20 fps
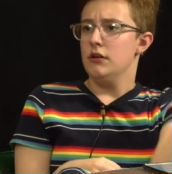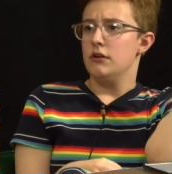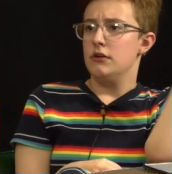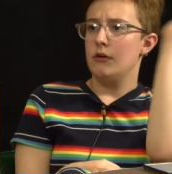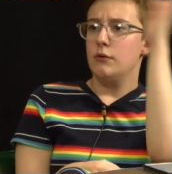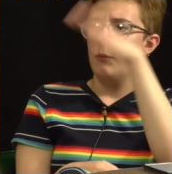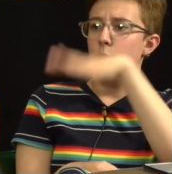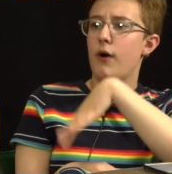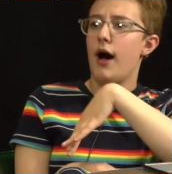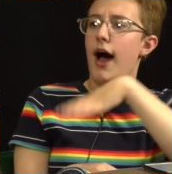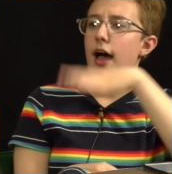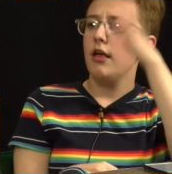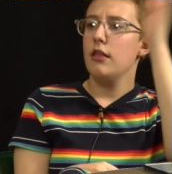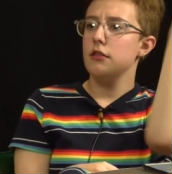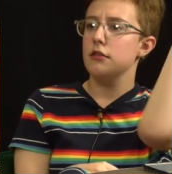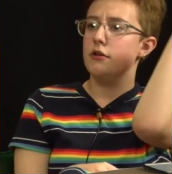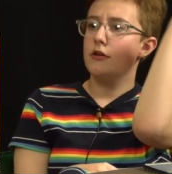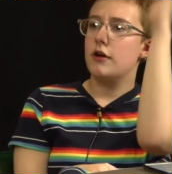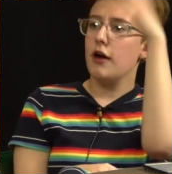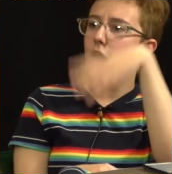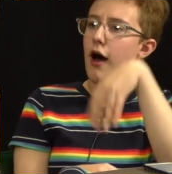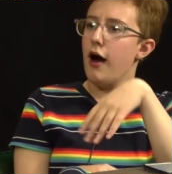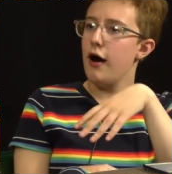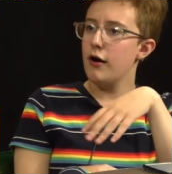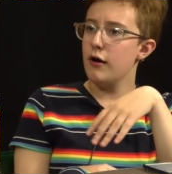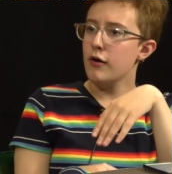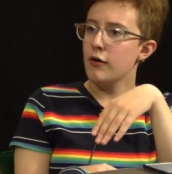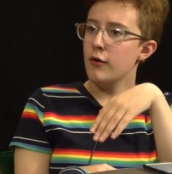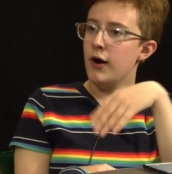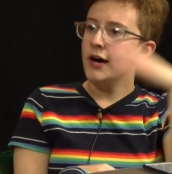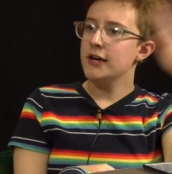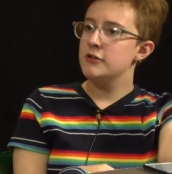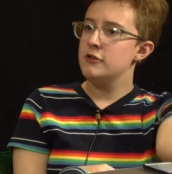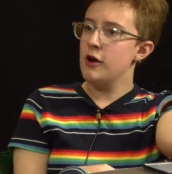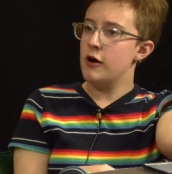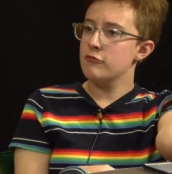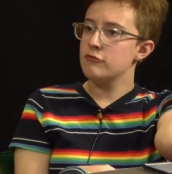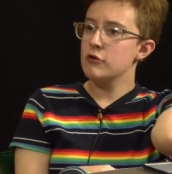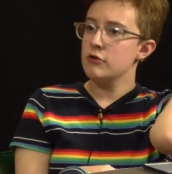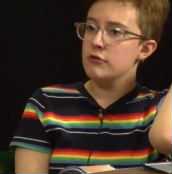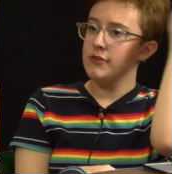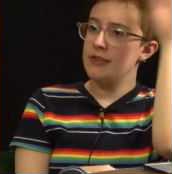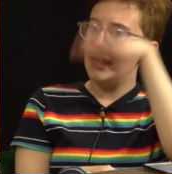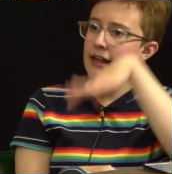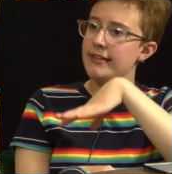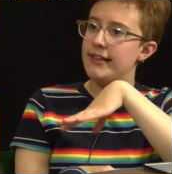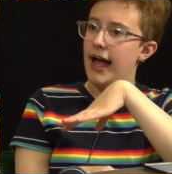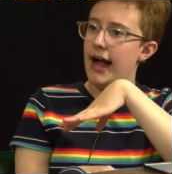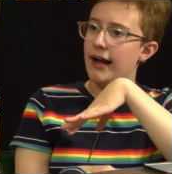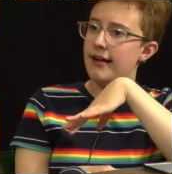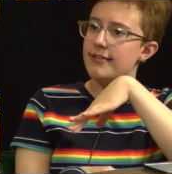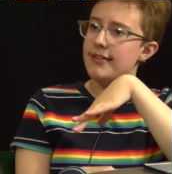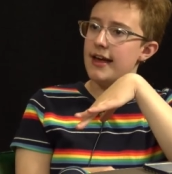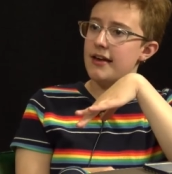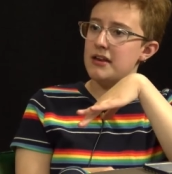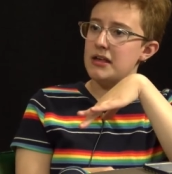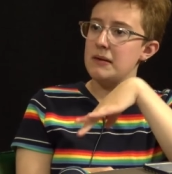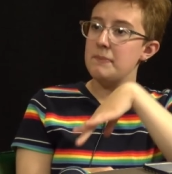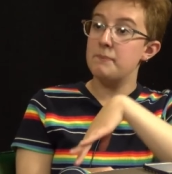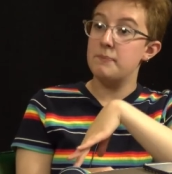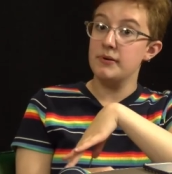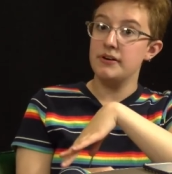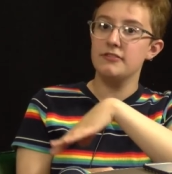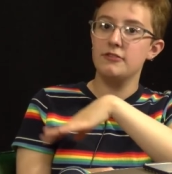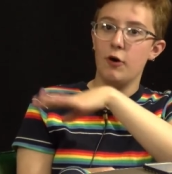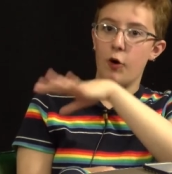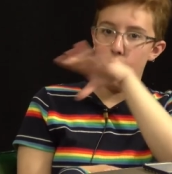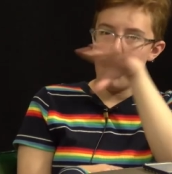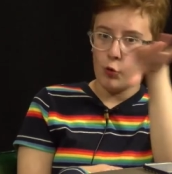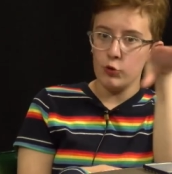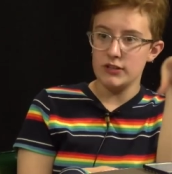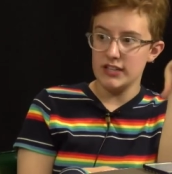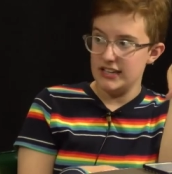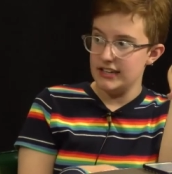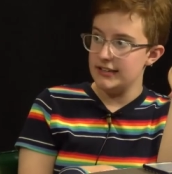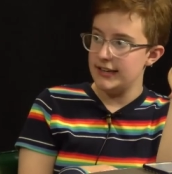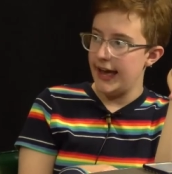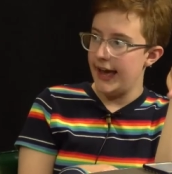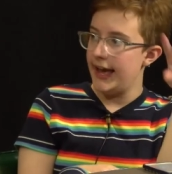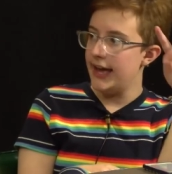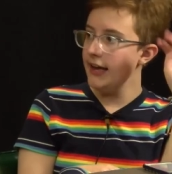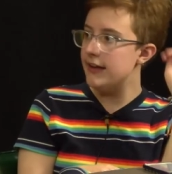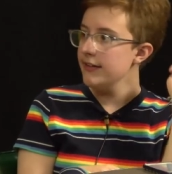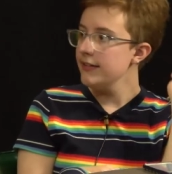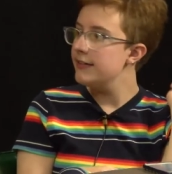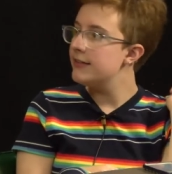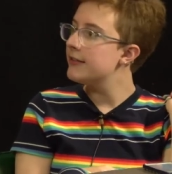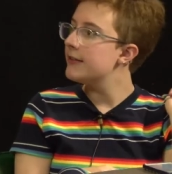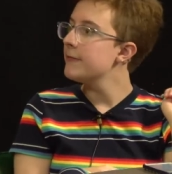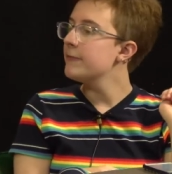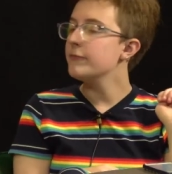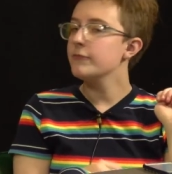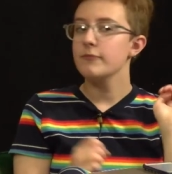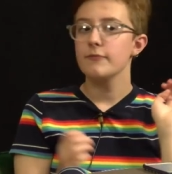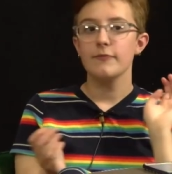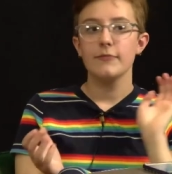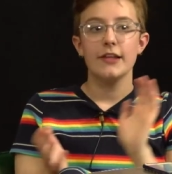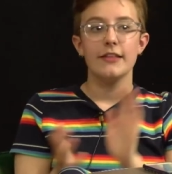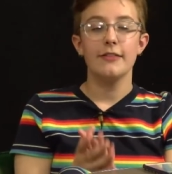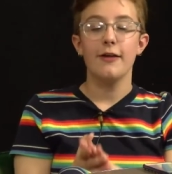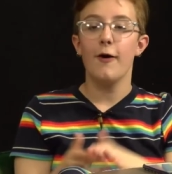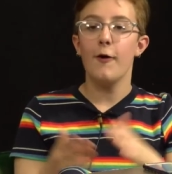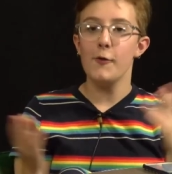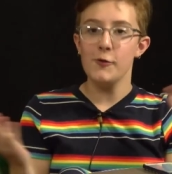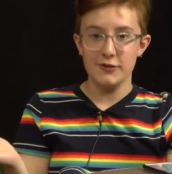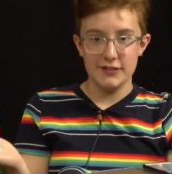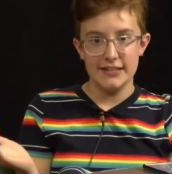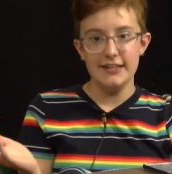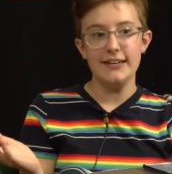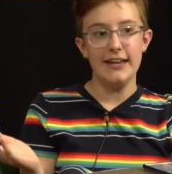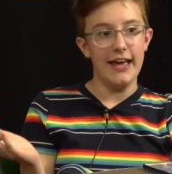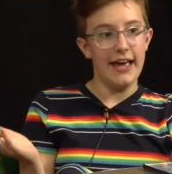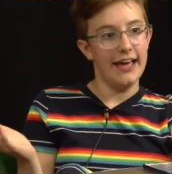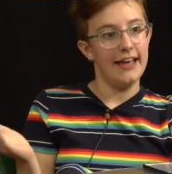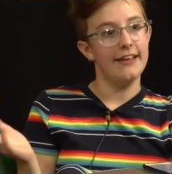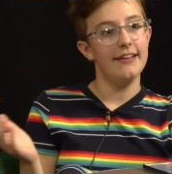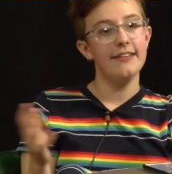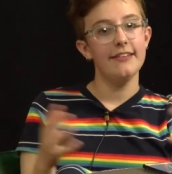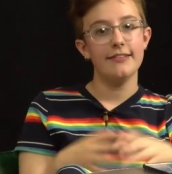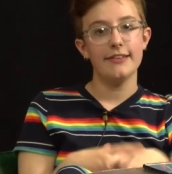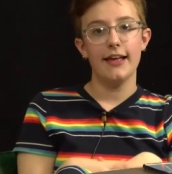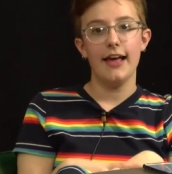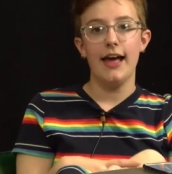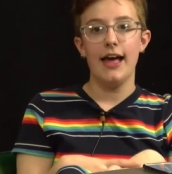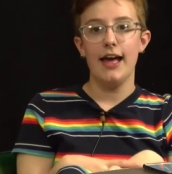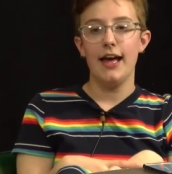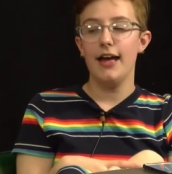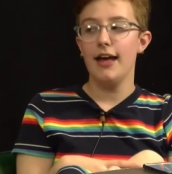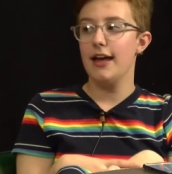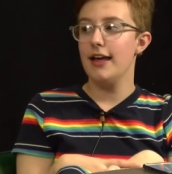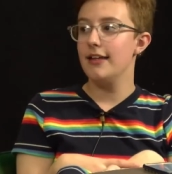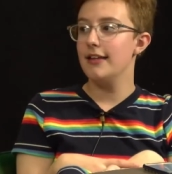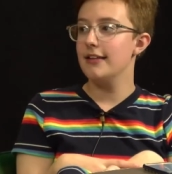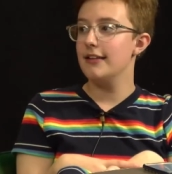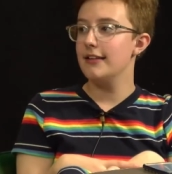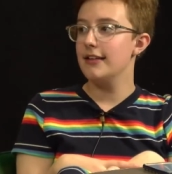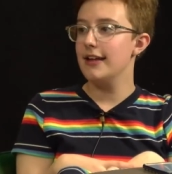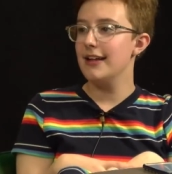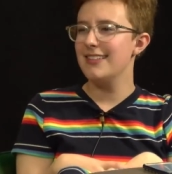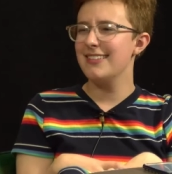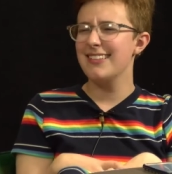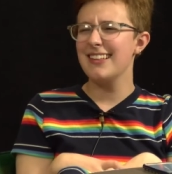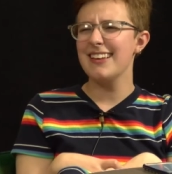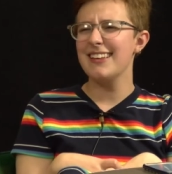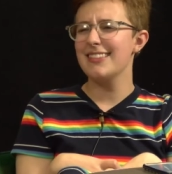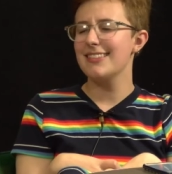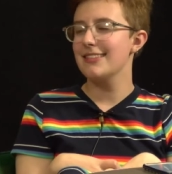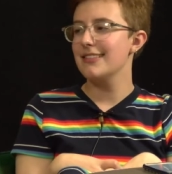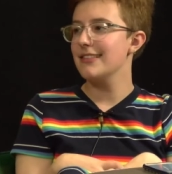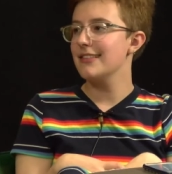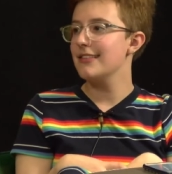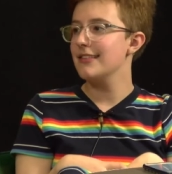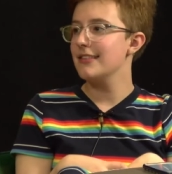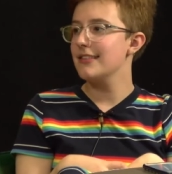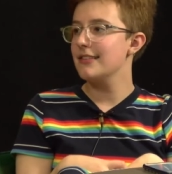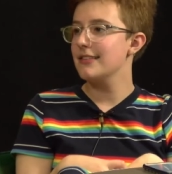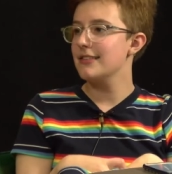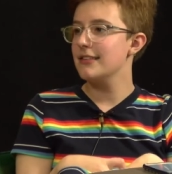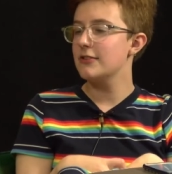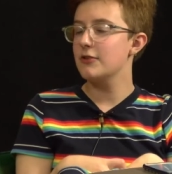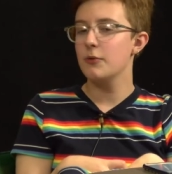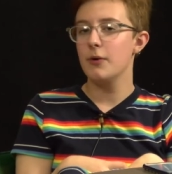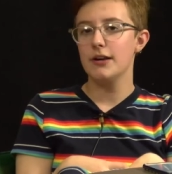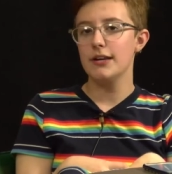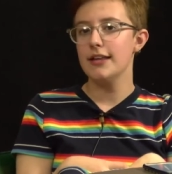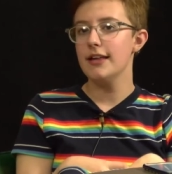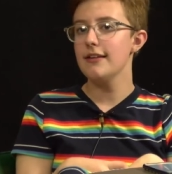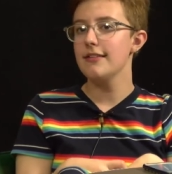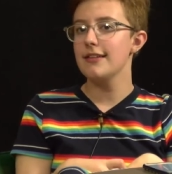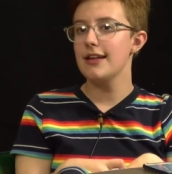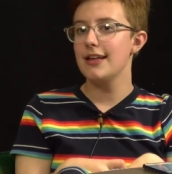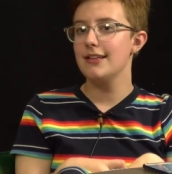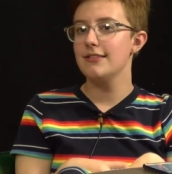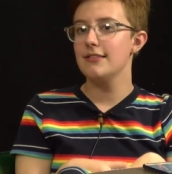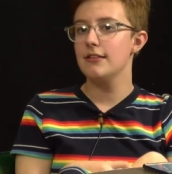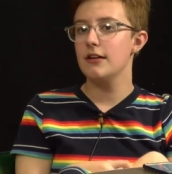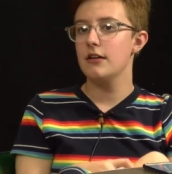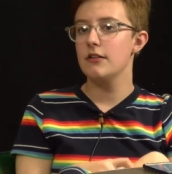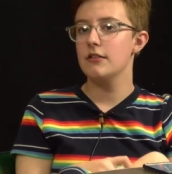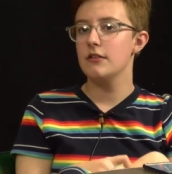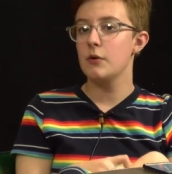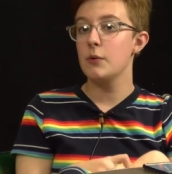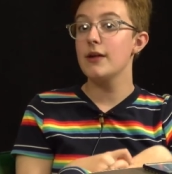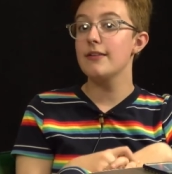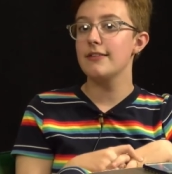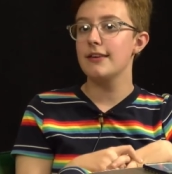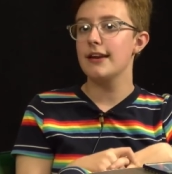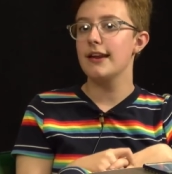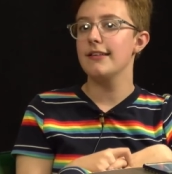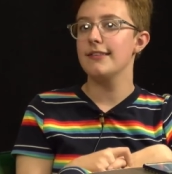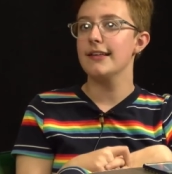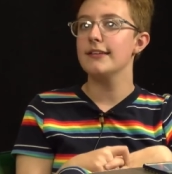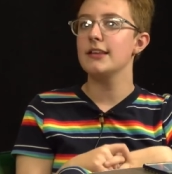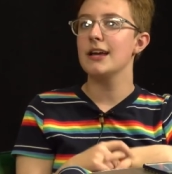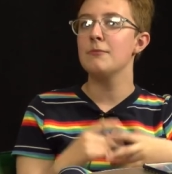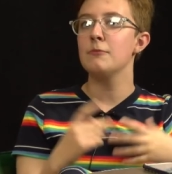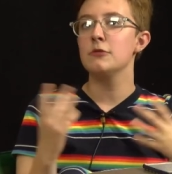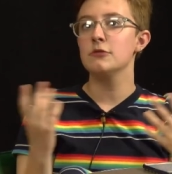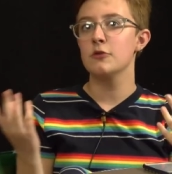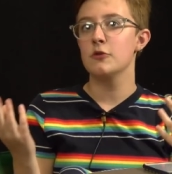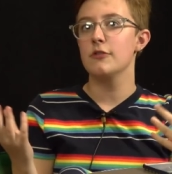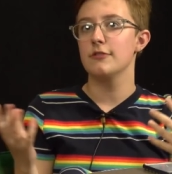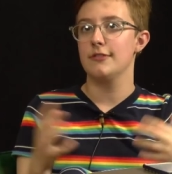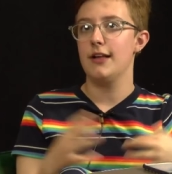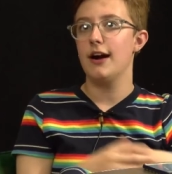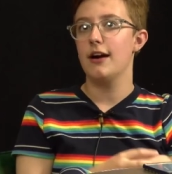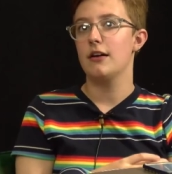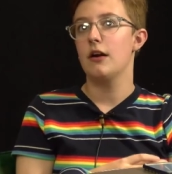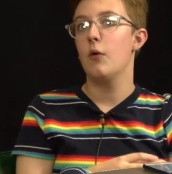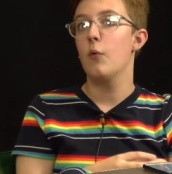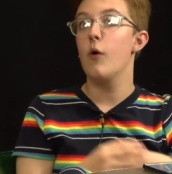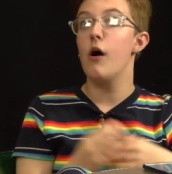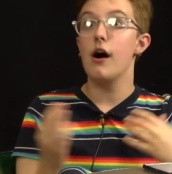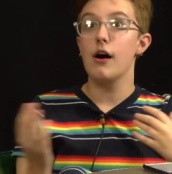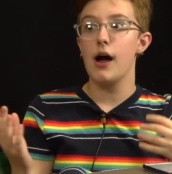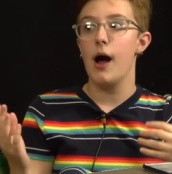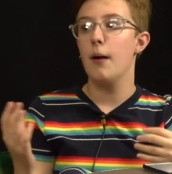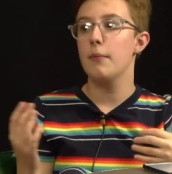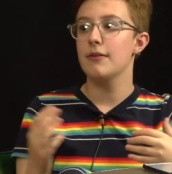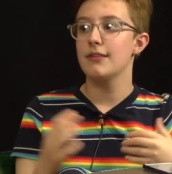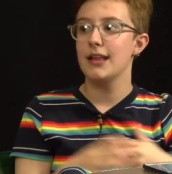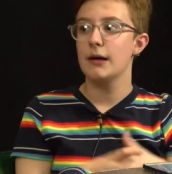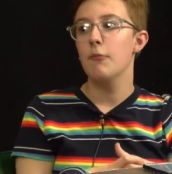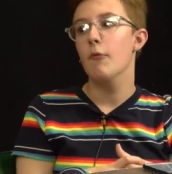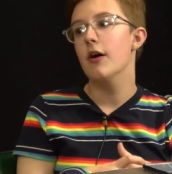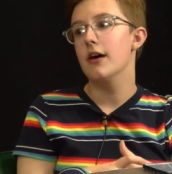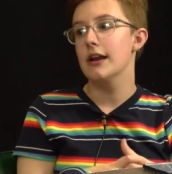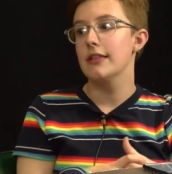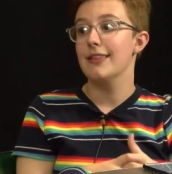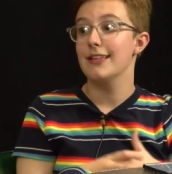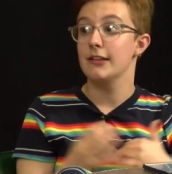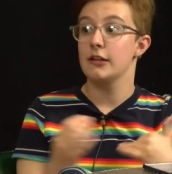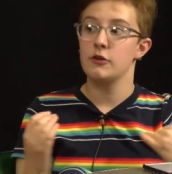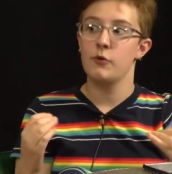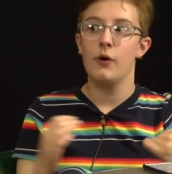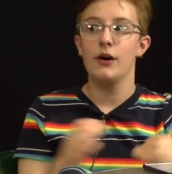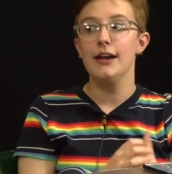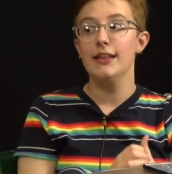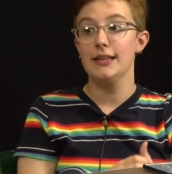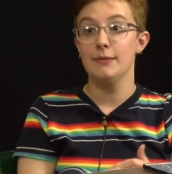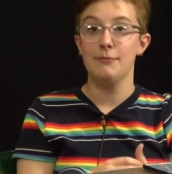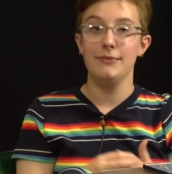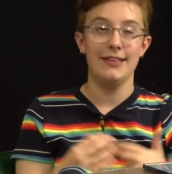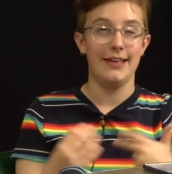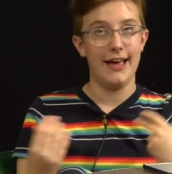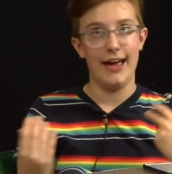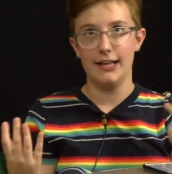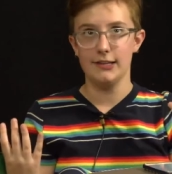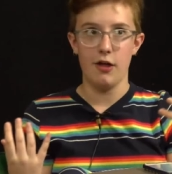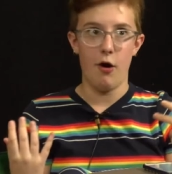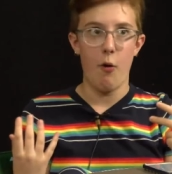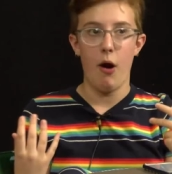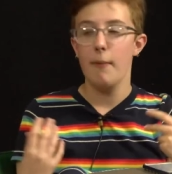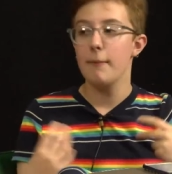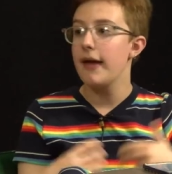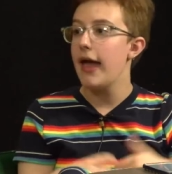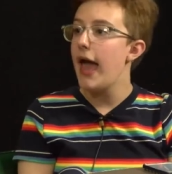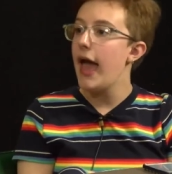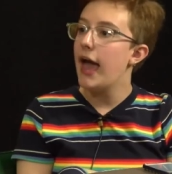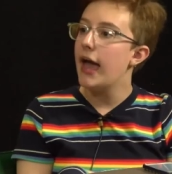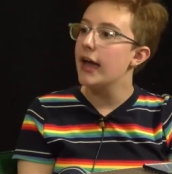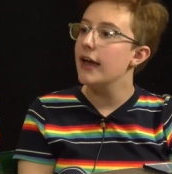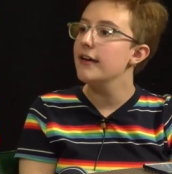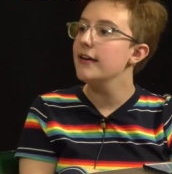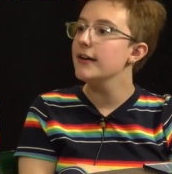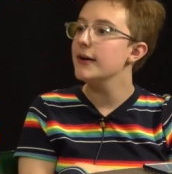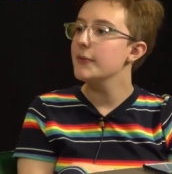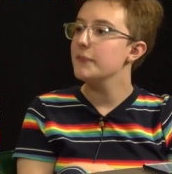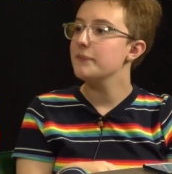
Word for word: a while ago. I don't know the exact setting, but the olden days. The old. The olden days. I think it's the like it's 20s like the 20s, and yeah. the reasoning is like Dumbledore's not gonna walk up to someone in like the 20s and be like, "Hello, I'm gay,"